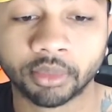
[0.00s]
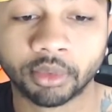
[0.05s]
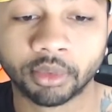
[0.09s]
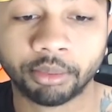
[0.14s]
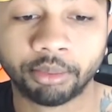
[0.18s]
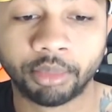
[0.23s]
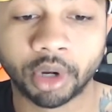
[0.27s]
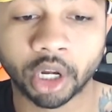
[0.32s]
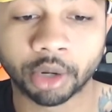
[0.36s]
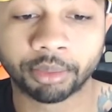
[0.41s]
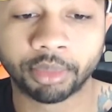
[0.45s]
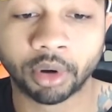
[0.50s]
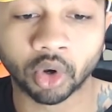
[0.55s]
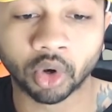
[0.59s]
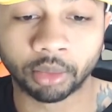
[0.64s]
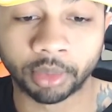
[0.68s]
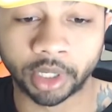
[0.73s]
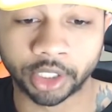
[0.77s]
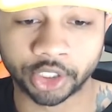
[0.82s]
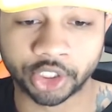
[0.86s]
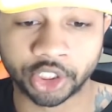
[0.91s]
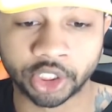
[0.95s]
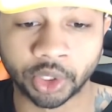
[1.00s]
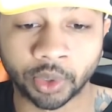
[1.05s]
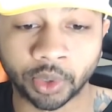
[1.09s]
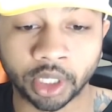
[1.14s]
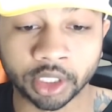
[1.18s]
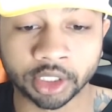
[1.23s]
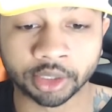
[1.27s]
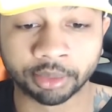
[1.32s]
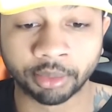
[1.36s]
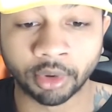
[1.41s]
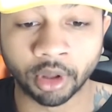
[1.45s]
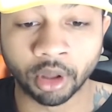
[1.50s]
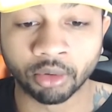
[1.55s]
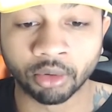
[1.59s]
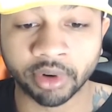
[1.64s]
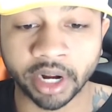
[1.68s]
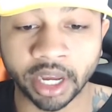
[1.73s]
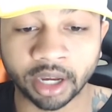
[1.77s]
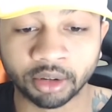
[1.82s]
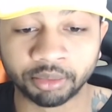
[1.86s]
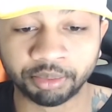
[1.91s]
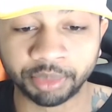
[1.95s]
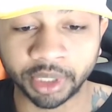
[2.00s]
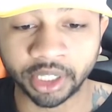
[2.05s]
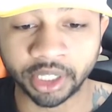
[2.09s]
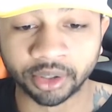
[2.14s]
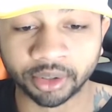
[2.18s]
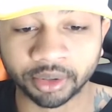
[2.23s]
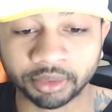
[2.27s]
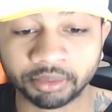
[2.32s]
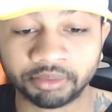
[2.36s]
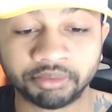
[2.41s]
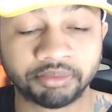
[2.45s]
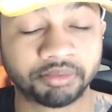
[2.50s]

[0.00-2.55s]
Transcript: Bug Pokemon shown. A small round beetle.